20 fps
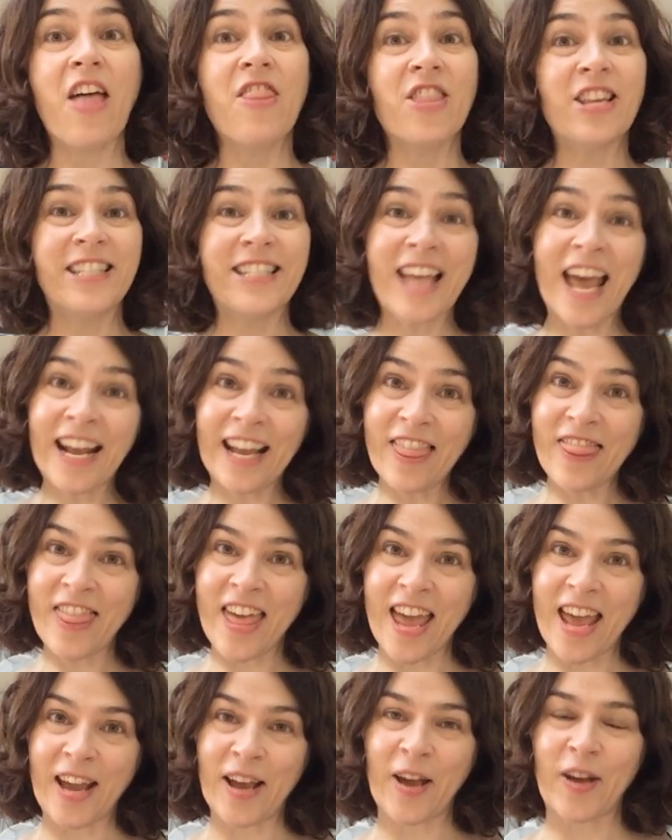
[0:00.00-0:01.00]
The second
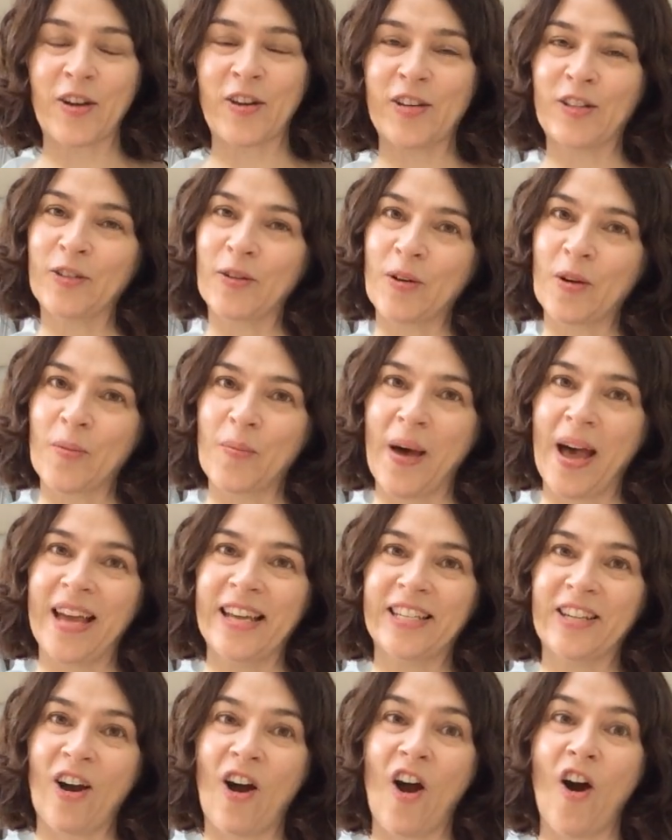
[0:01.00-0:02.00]
thing I'm going to talk
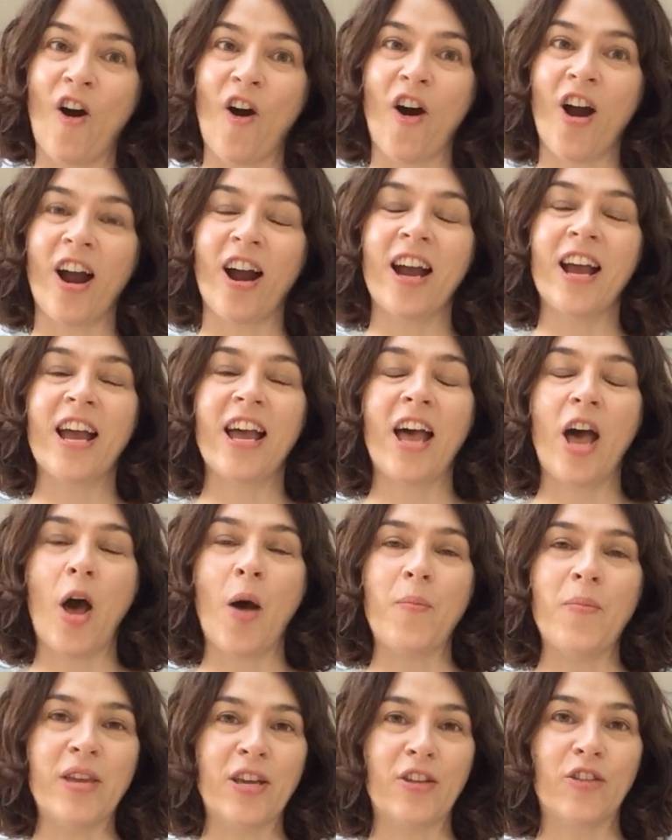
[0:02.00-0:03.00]
about are
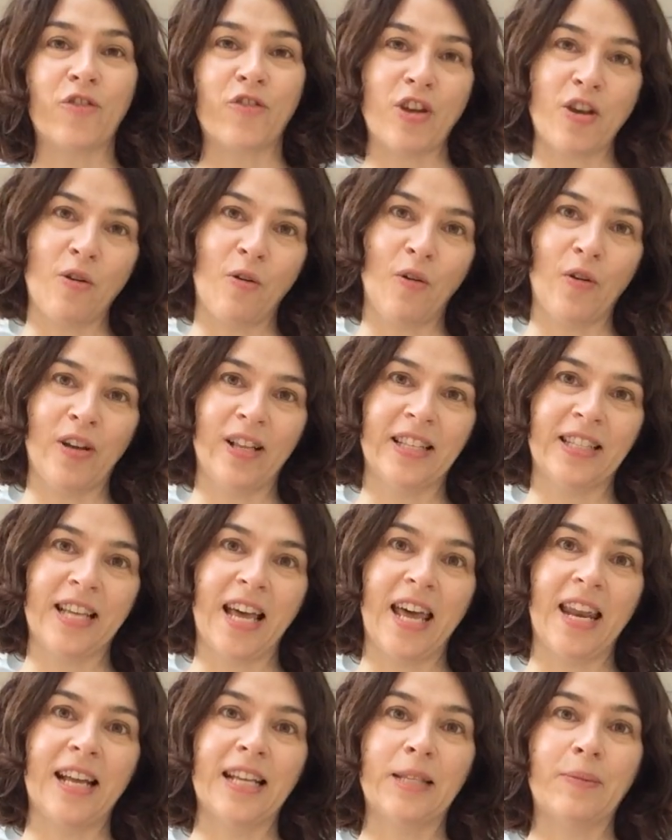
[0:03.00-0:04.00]
omega-3 oils,
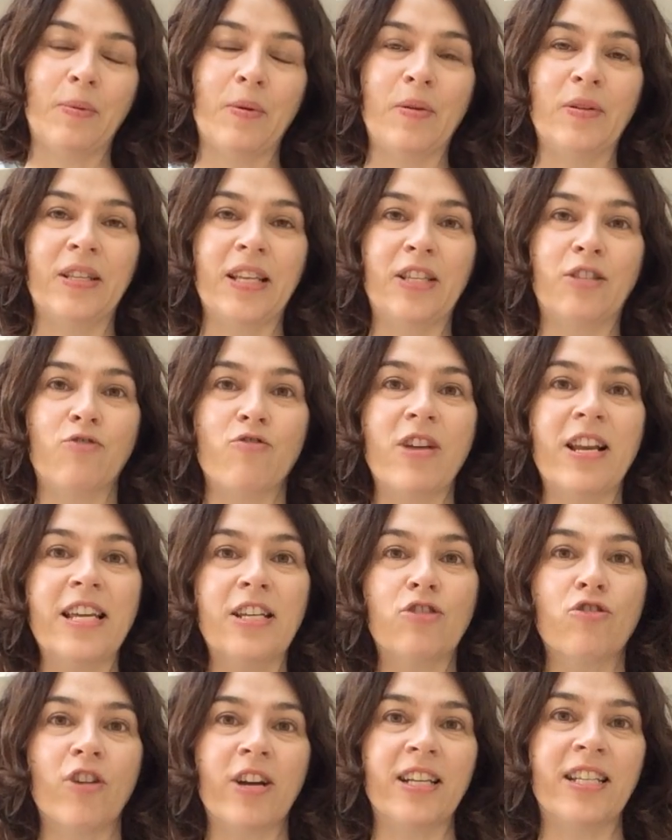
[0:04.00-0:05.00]
and I suppose it's really
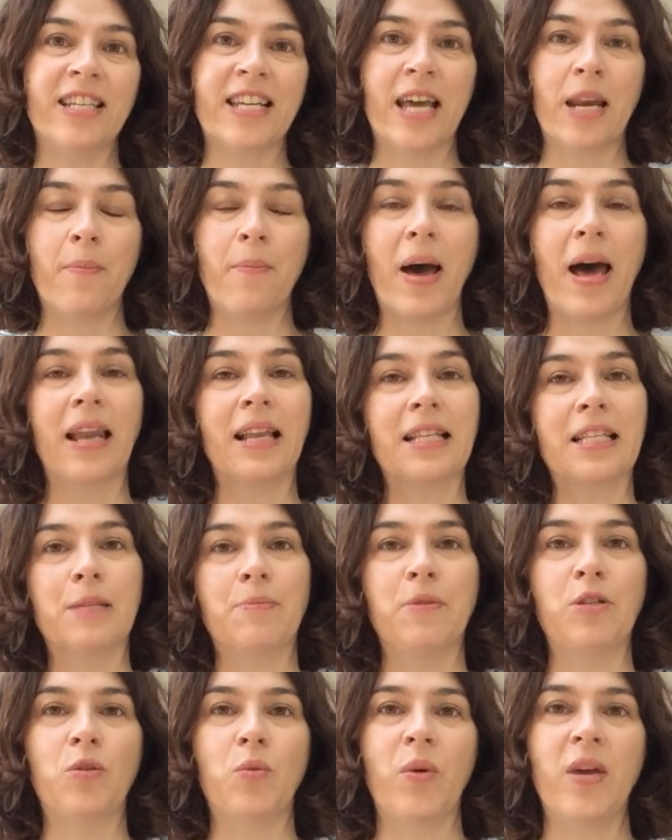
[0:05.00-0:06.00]
trying to get a balance
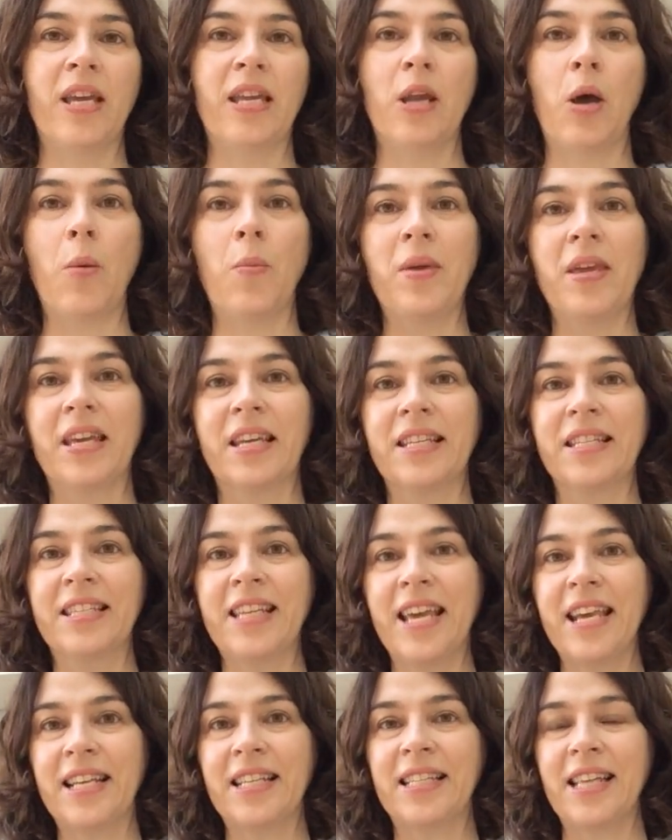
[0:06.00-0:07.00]
between
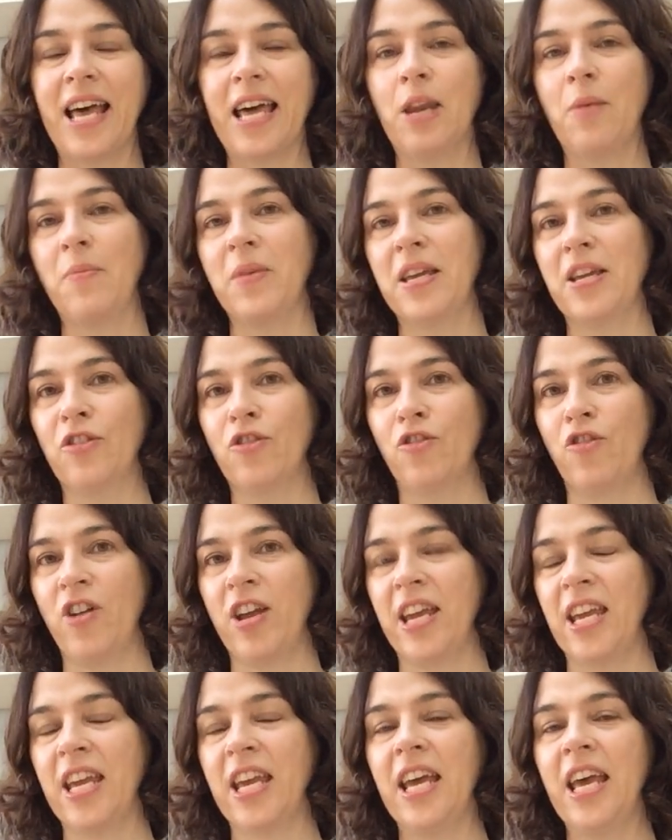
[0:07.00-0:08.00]
omega-6 and
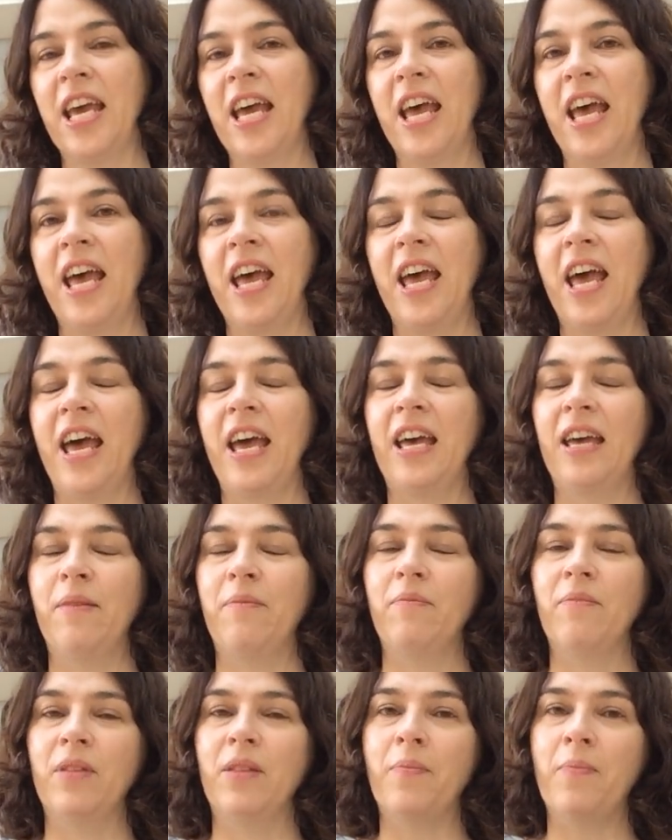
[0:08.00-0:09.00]

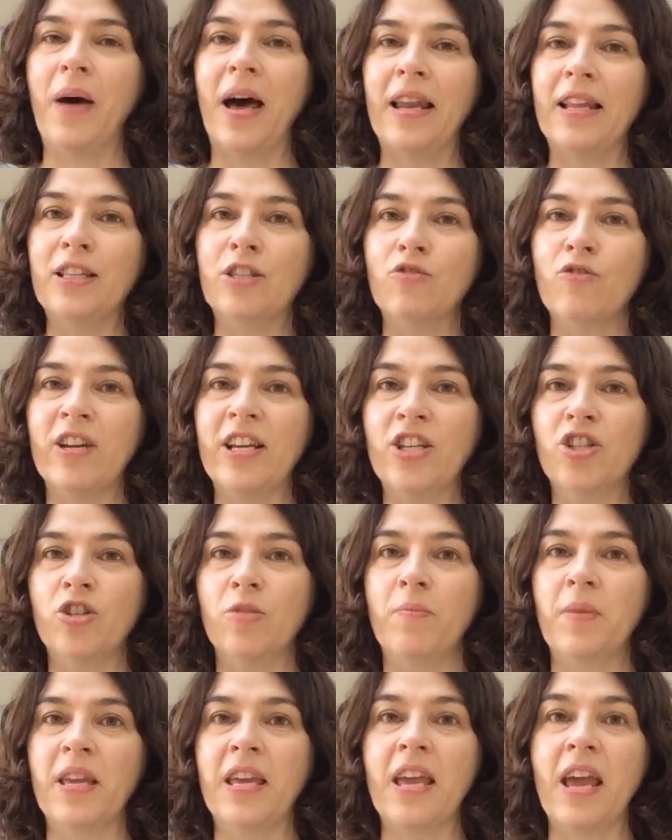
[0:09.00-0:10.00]
omega-3. The balance really
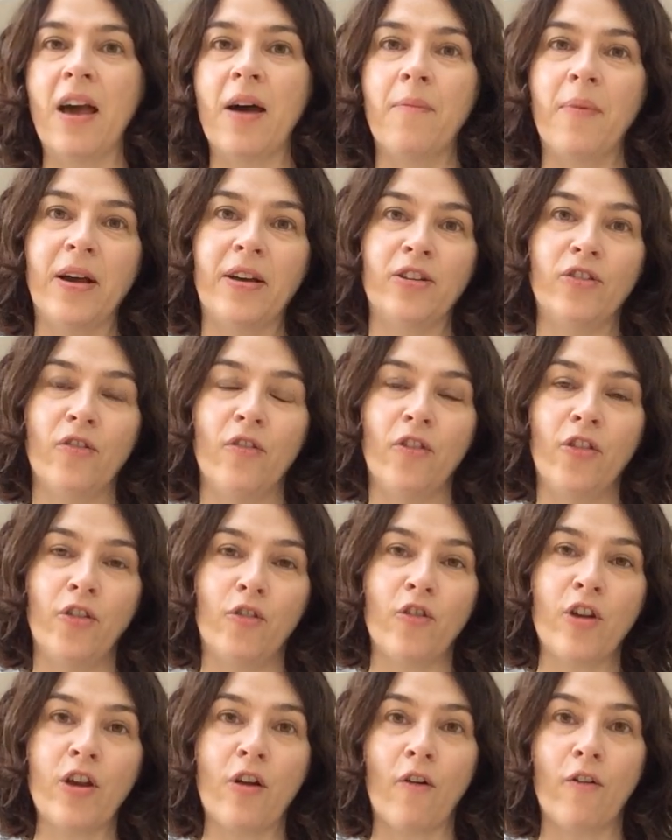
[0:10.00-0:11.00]
should be about
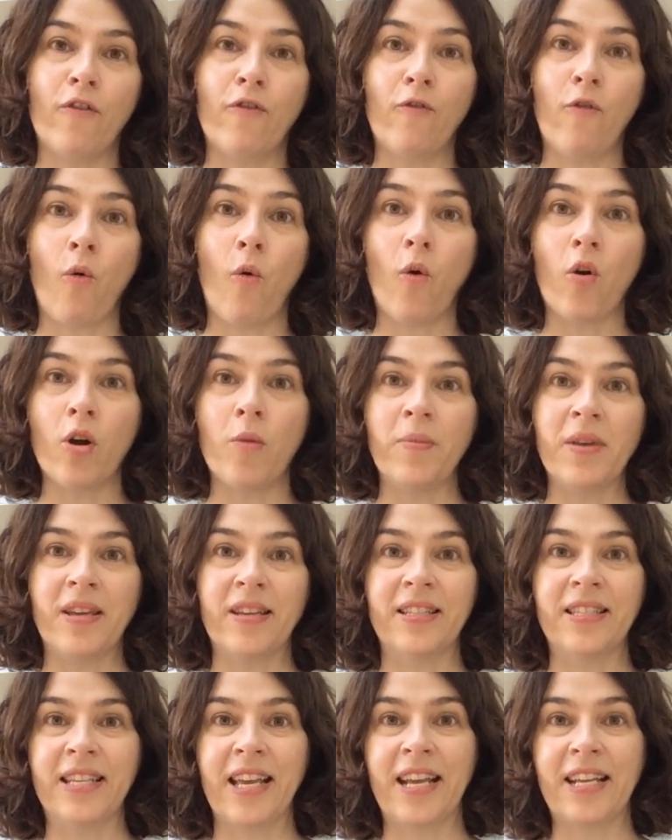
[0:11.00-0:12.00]
3 or 4
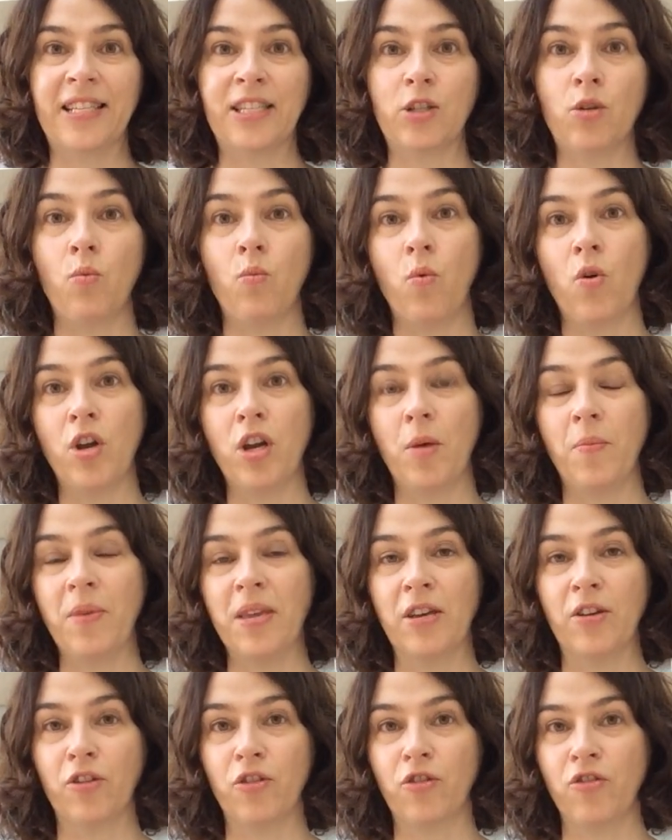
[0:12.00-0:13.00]
omega-6 to 1
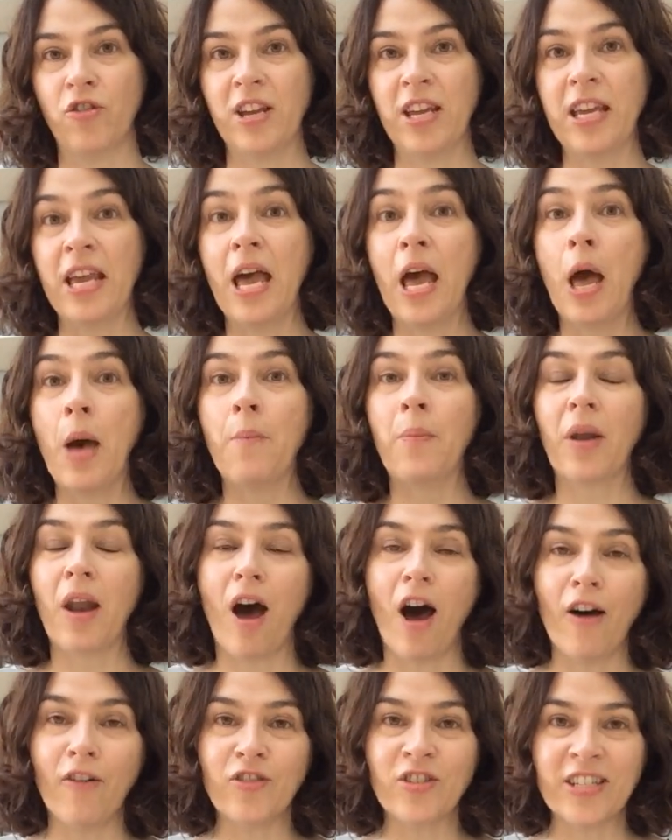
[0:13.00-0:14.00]
omega-3, but
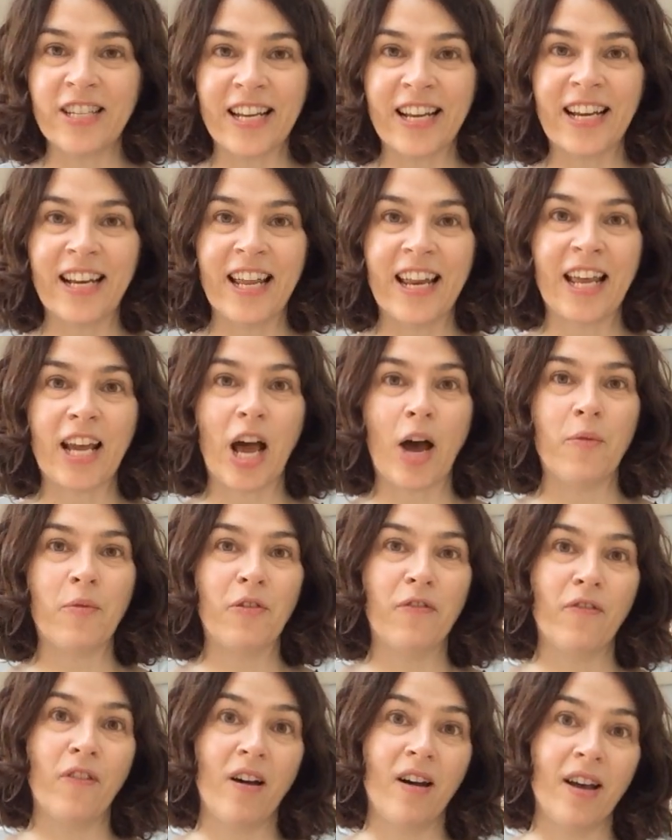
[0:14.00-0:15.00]
often in clinic I
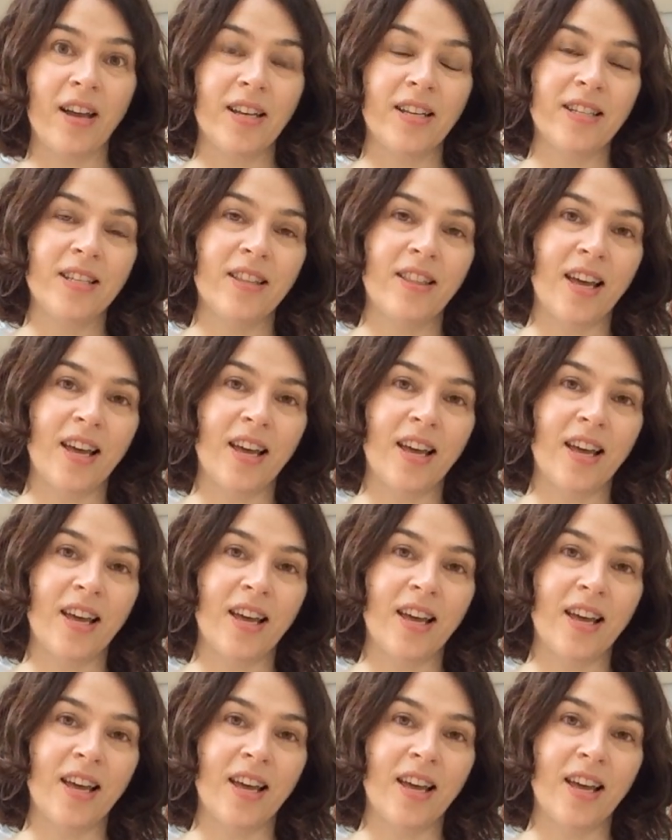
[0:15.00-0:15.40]
would find